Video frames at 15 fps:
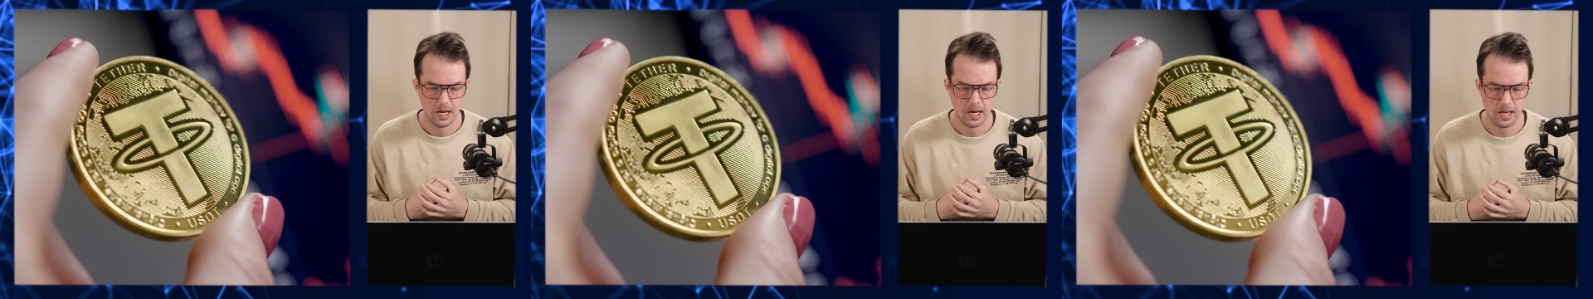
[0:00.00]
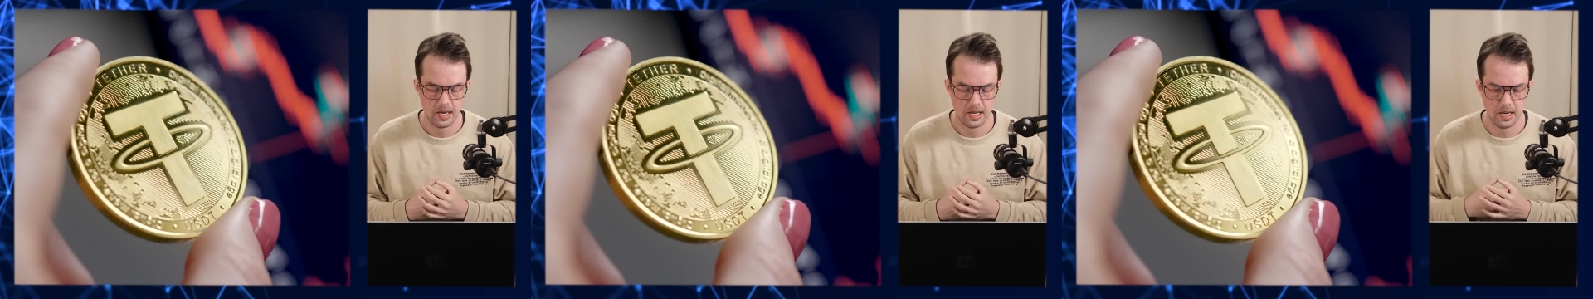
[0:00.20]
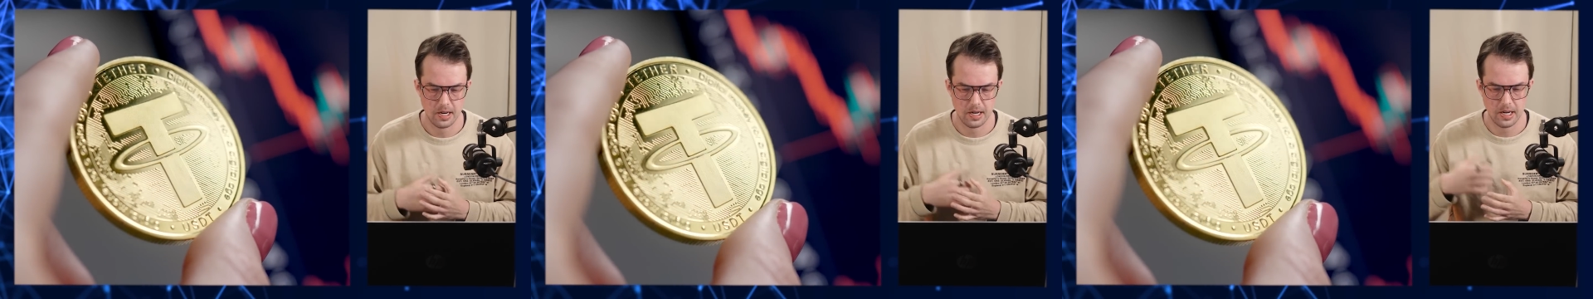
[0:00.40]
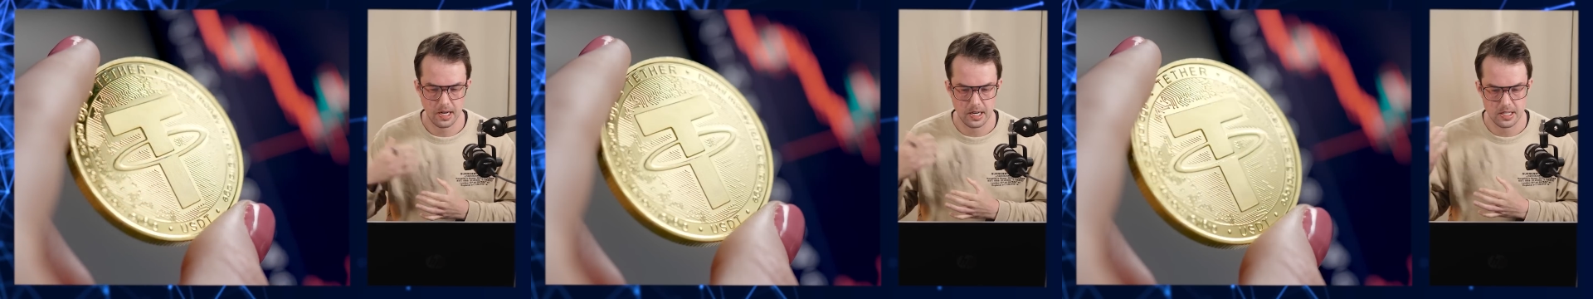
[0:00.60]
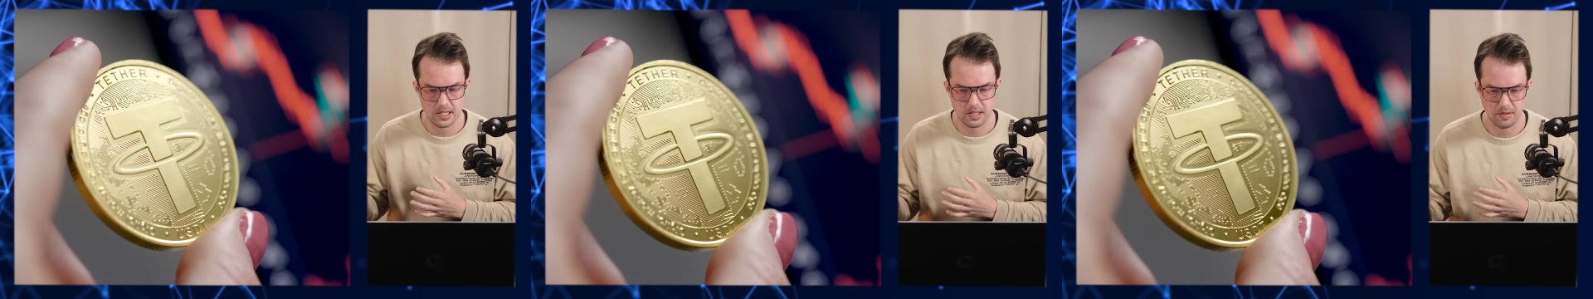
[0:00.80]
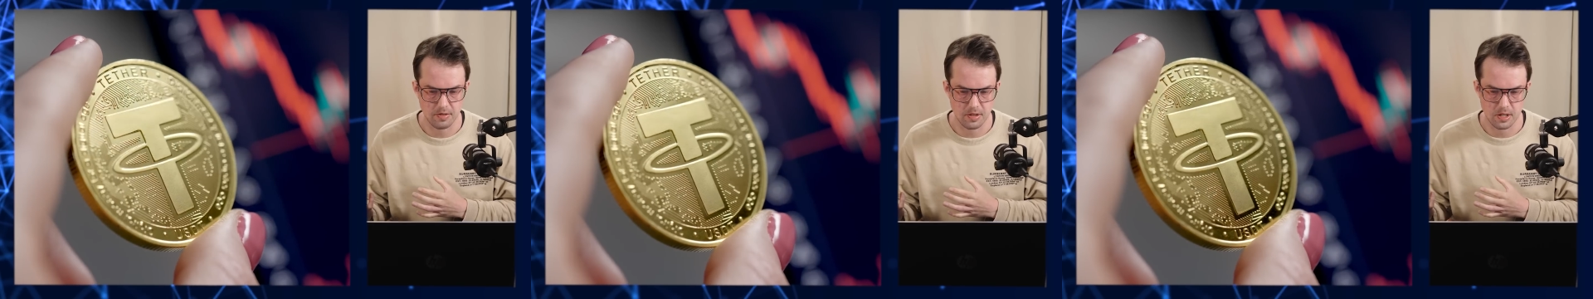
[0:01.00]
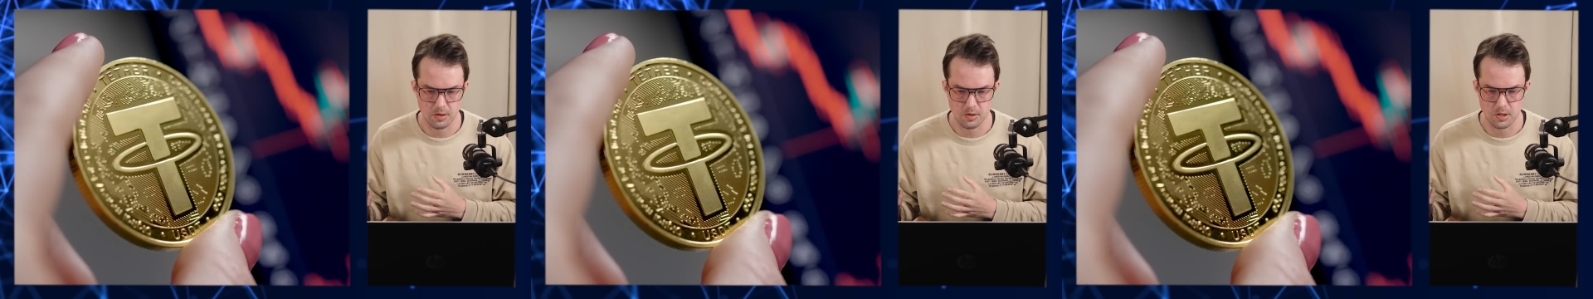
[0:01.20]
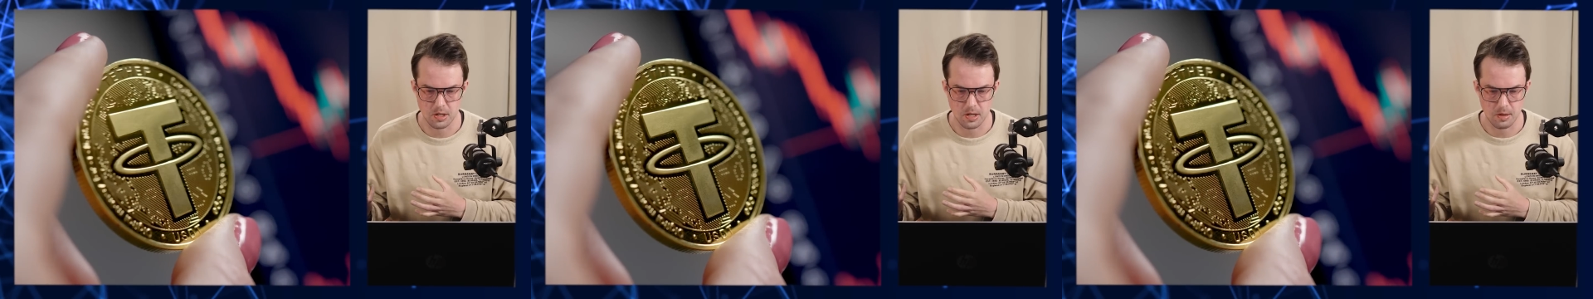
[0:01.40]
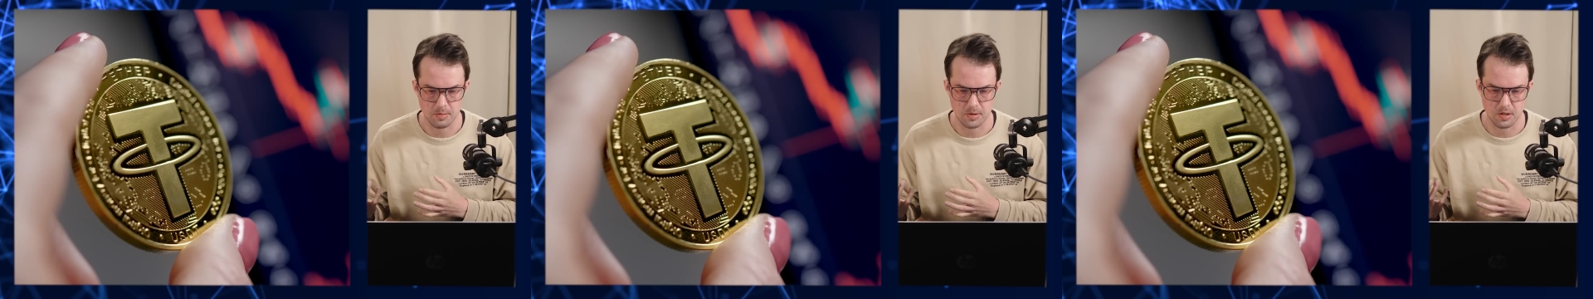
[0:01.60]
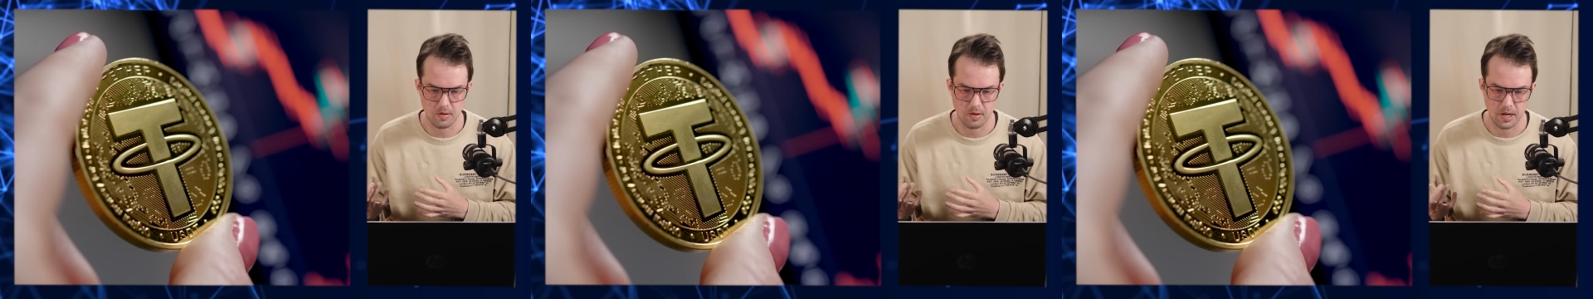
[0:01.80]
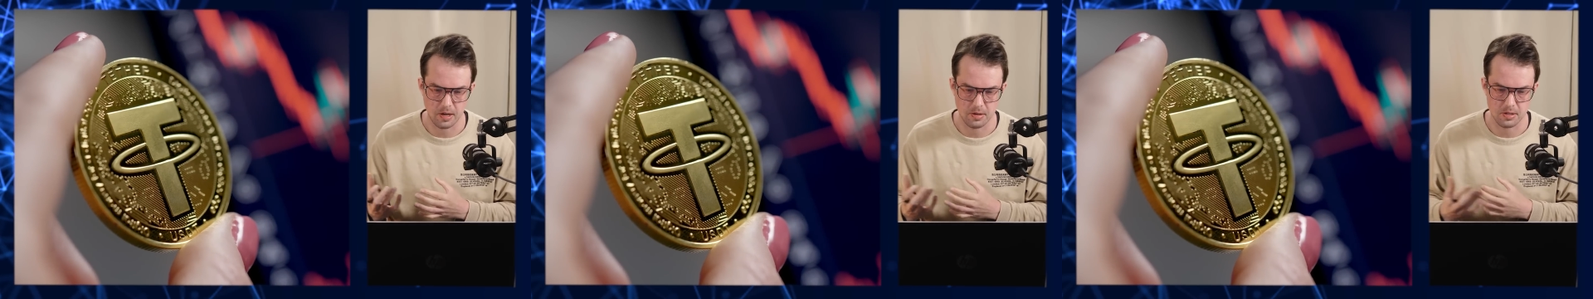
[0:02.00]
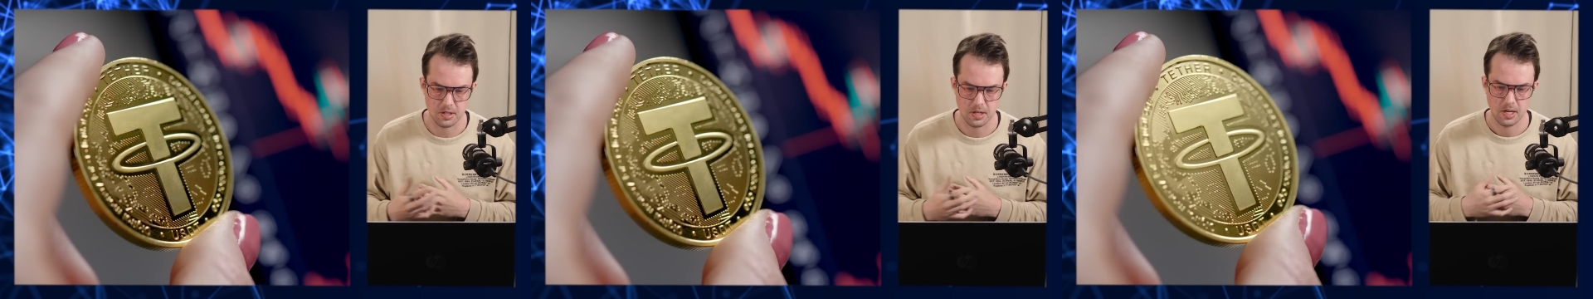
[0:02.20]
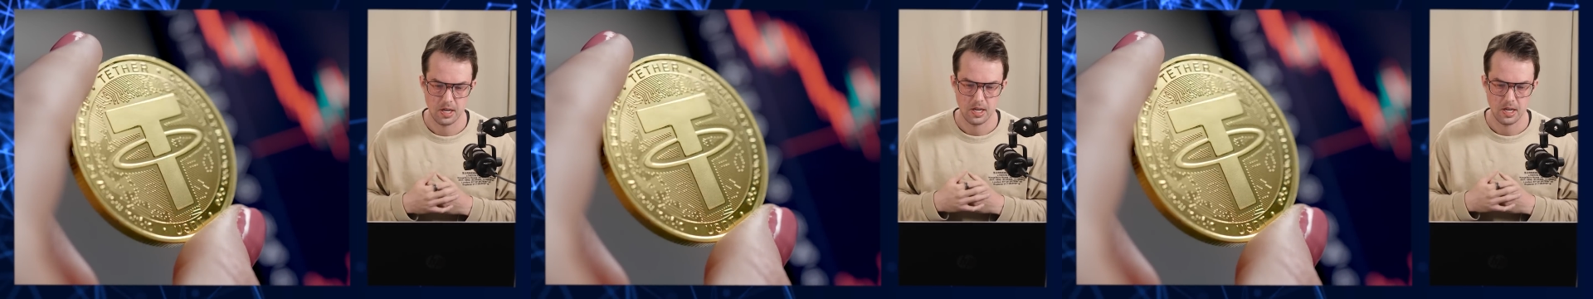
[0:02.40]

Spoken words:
and then negative news comes around,